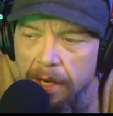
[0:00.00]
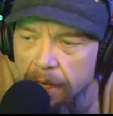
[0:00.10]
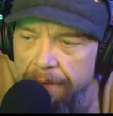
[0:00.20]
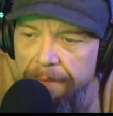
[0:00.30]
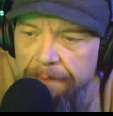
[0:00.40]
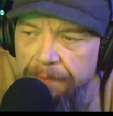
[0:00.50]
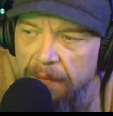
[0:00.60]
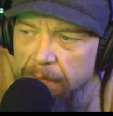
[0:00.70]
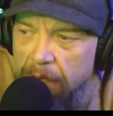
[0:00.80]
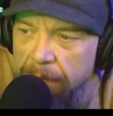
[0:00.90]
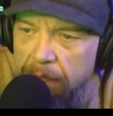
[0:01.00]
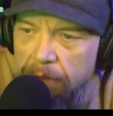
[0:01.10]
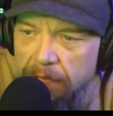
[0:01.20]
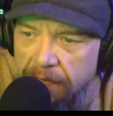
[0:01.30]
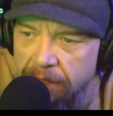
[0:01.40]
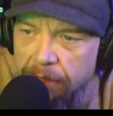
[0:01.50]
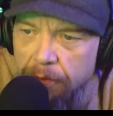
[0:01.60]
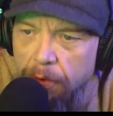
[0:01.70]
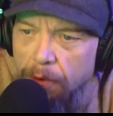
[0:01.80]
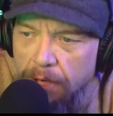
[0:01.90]
I'm going to be utilizing
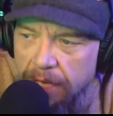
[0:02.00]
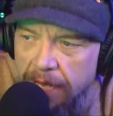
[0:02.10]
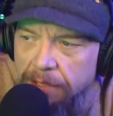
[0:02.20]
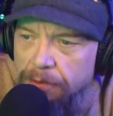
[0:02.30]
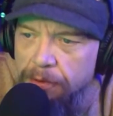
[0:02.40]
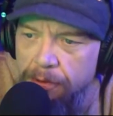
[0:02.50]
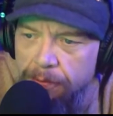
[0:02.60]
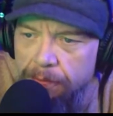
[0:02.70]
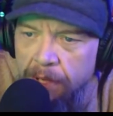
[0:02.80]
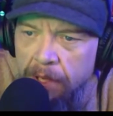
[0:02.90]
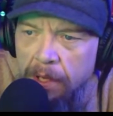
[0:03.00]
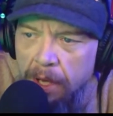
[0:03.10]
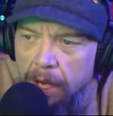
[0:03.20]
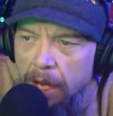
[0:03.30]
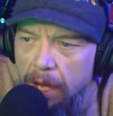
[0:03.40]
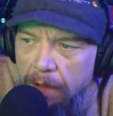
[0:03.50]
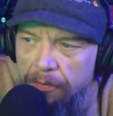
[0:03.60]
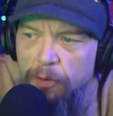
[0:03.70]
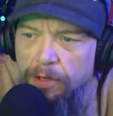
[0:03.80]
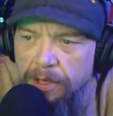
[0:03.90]
Google Classroom
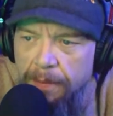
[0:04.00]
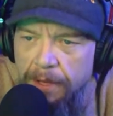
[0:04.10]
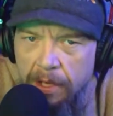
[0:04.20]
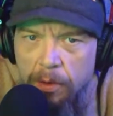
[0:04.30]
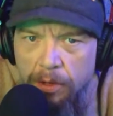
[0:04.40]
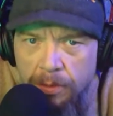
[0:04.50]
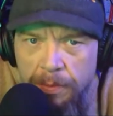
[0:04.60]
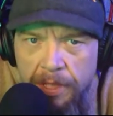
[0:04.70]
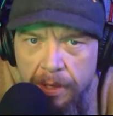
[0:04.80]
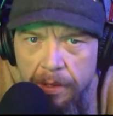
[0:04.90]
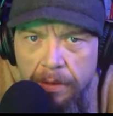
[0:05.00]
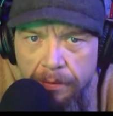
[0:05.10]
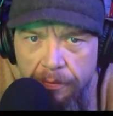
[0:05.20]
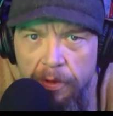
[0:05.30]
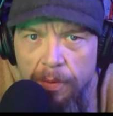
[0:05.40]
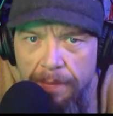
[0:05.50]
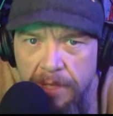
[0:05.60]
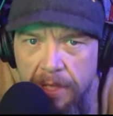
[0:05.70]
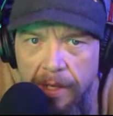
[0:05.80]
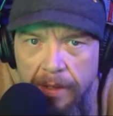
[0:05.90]
for some of the course material for the
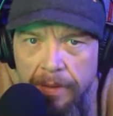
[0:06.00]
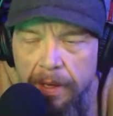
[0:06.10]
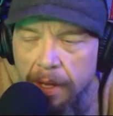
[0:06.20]
website.